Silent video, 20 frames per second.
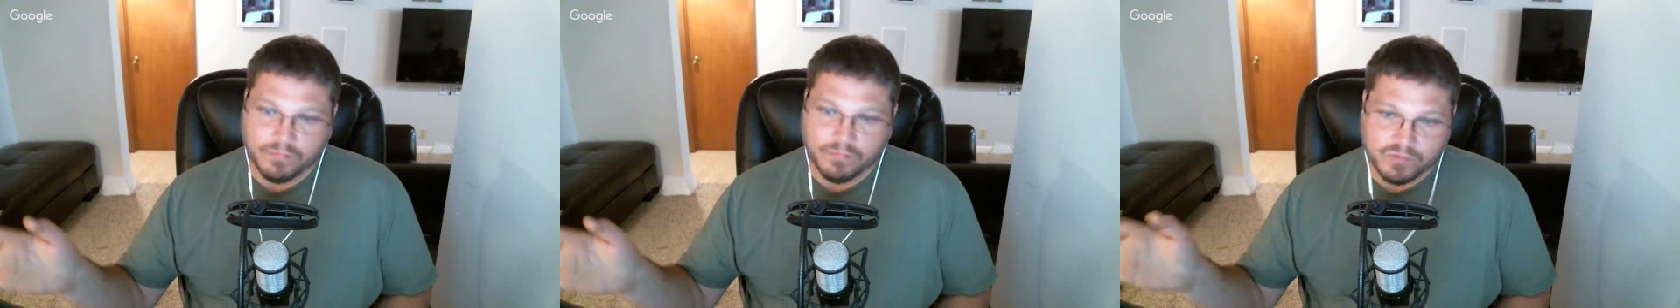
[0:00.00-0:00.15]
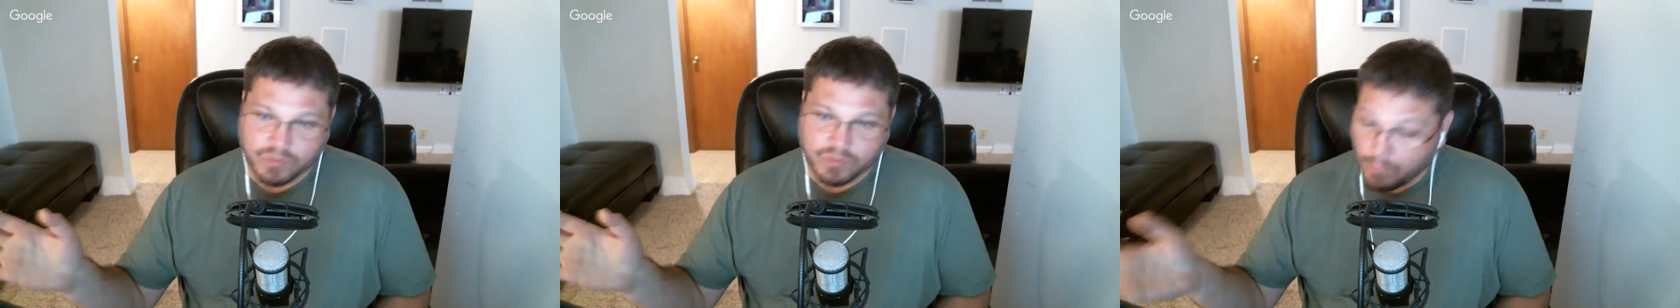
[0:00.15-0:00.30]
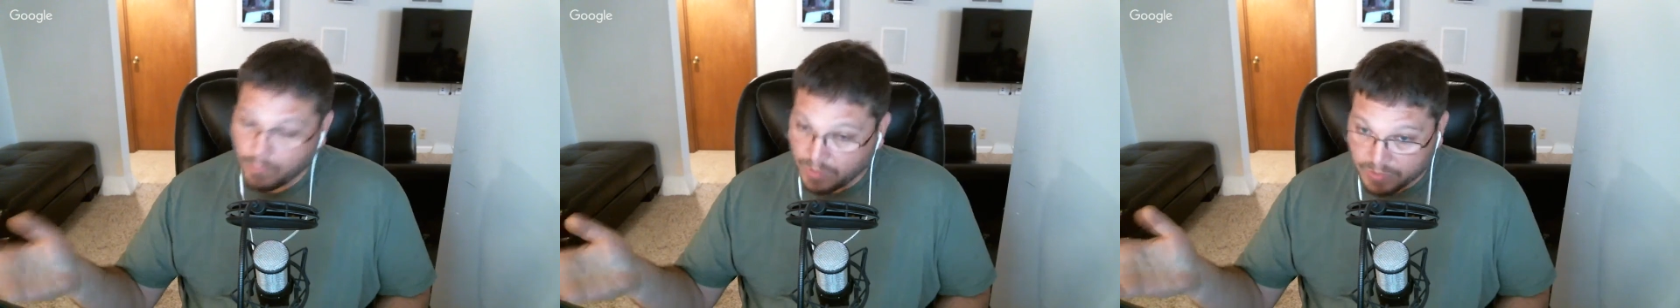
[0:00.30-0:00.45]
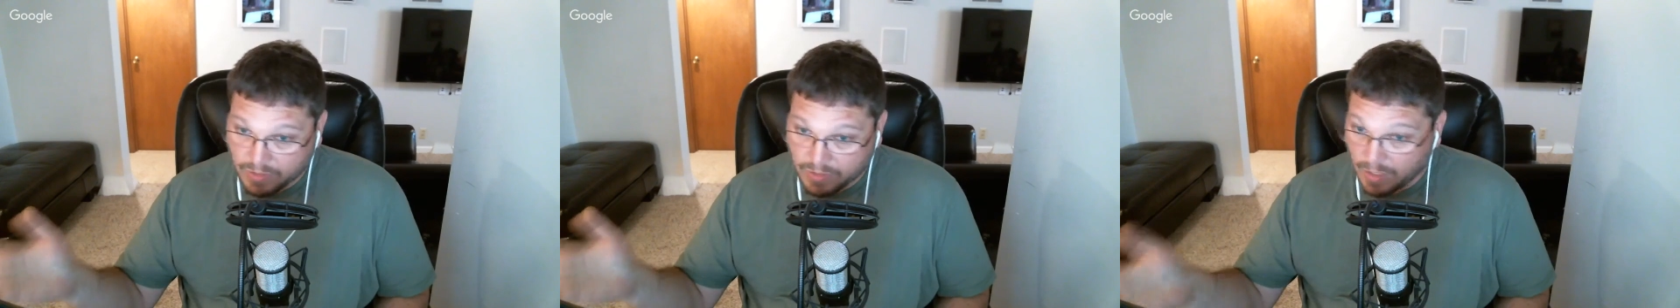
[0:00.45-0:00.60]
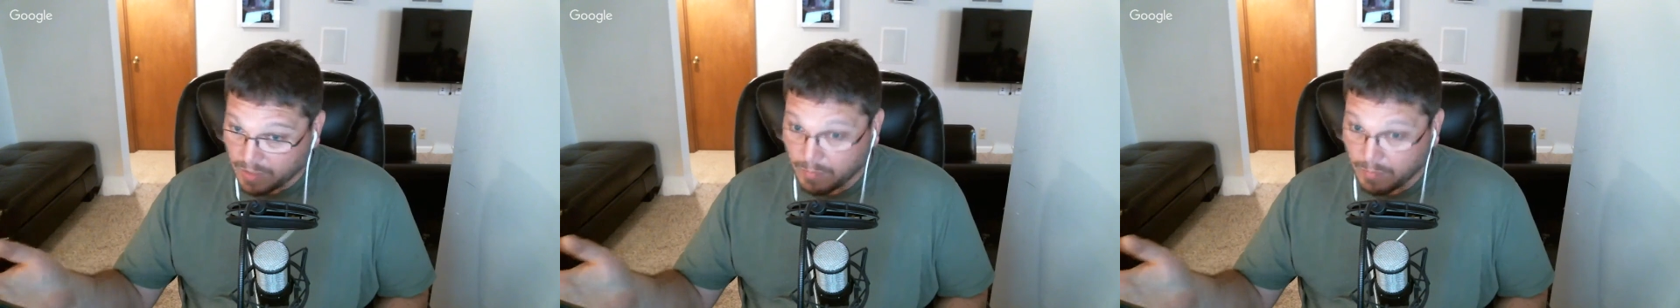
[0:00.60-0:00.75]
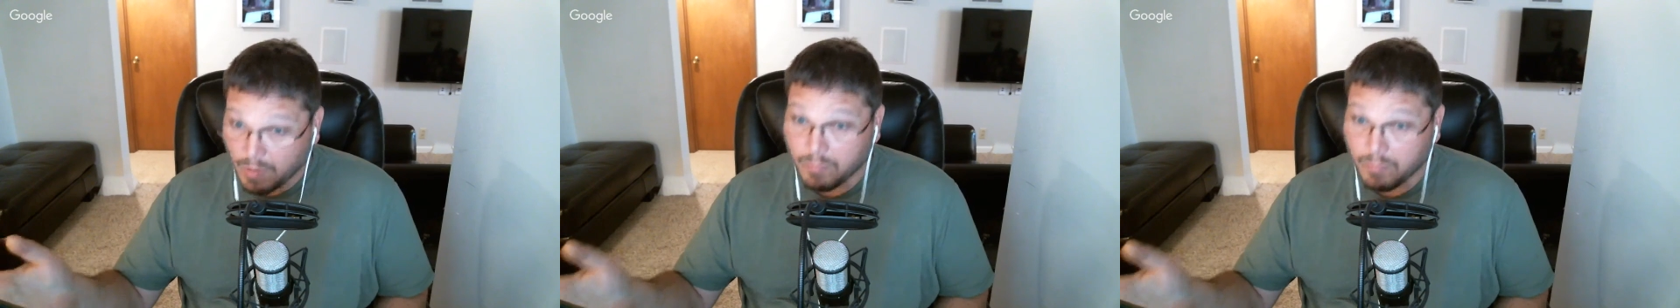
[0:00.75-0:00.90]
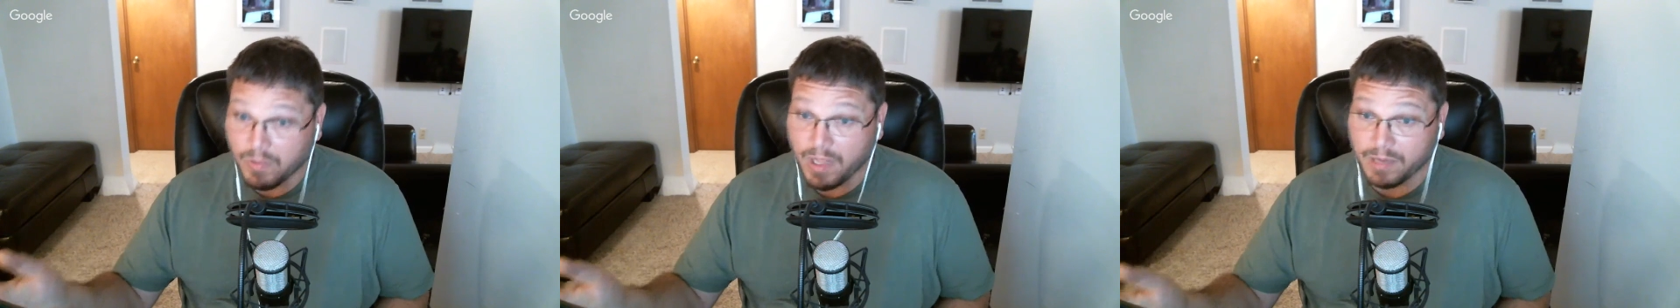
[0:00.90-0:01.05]
So I want to talk
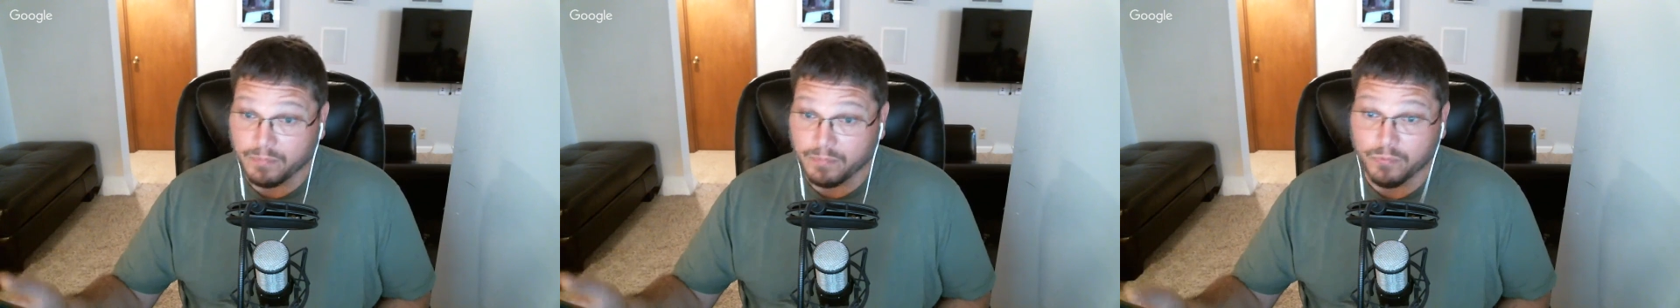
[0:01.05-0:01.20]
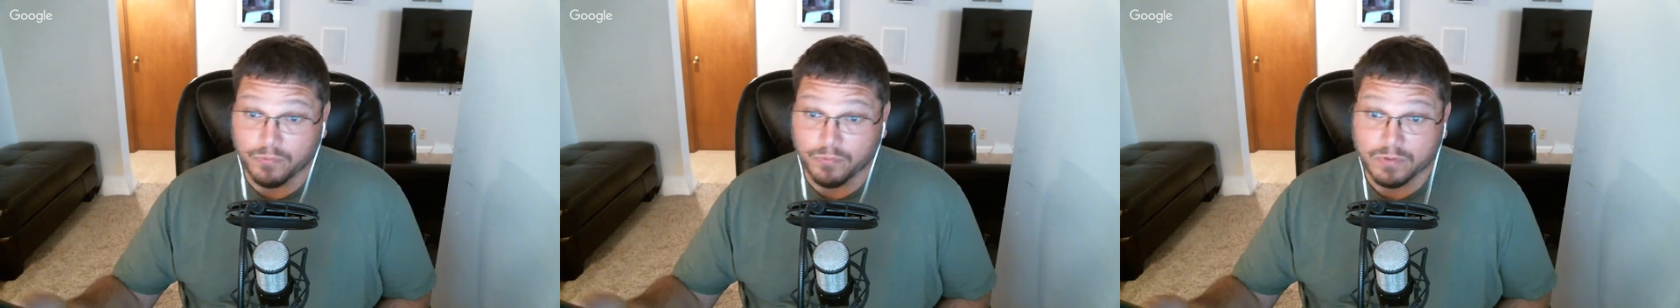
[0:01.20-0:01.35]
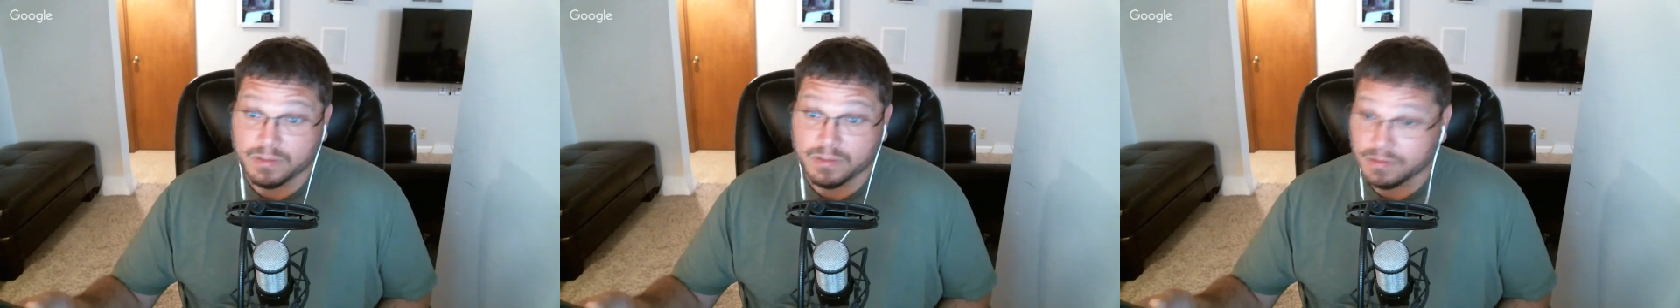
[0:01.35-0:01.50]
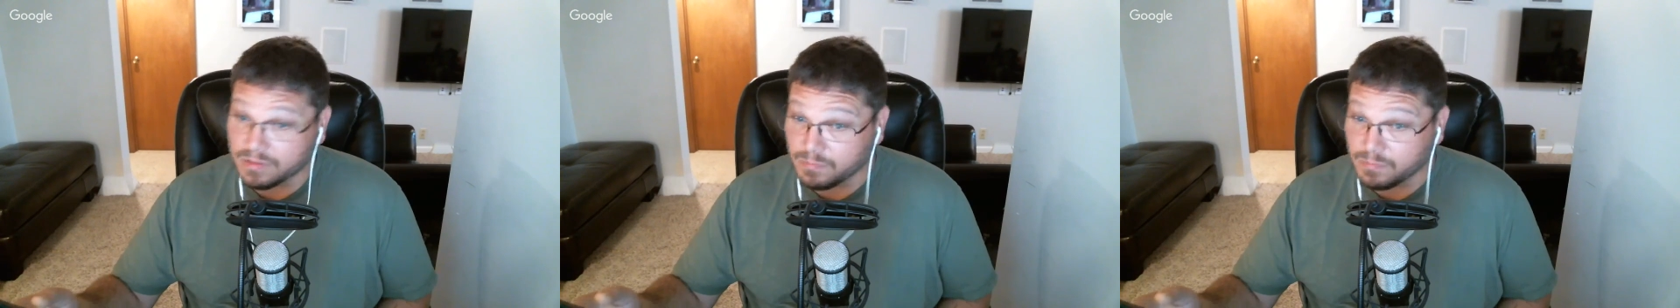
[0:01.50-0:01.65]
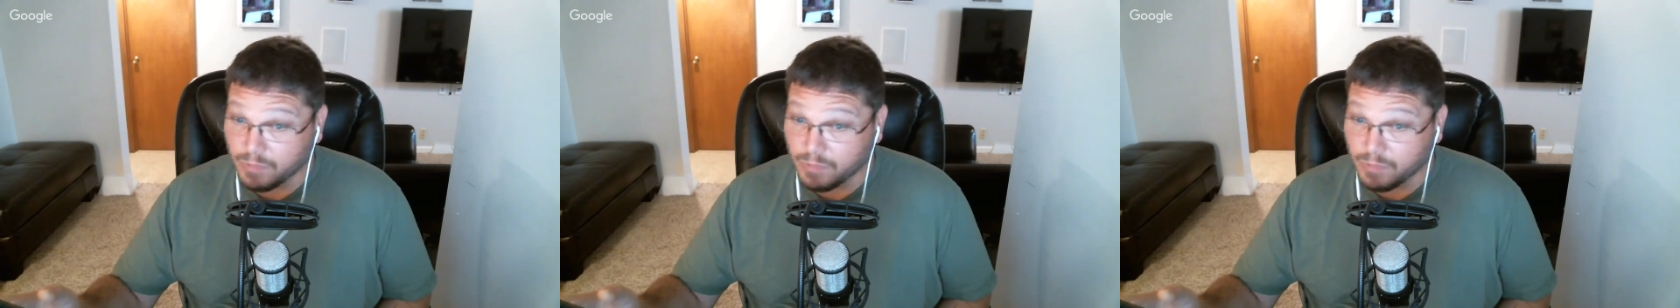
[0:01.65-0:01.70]
about Blockpool because